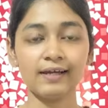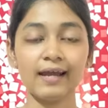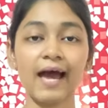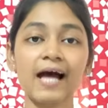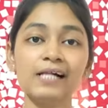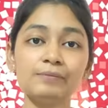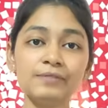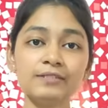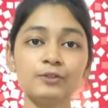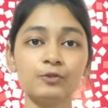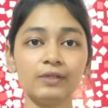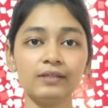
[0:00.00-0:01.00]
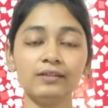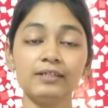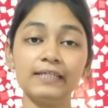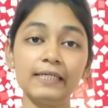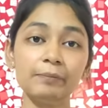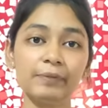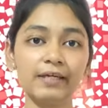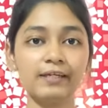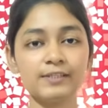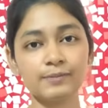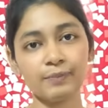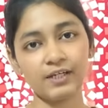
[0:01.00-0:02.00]
and helps during the deep
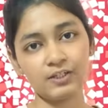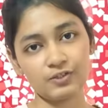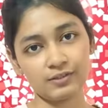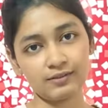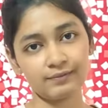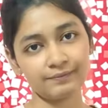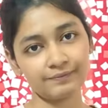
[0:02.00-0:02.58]
inspiration.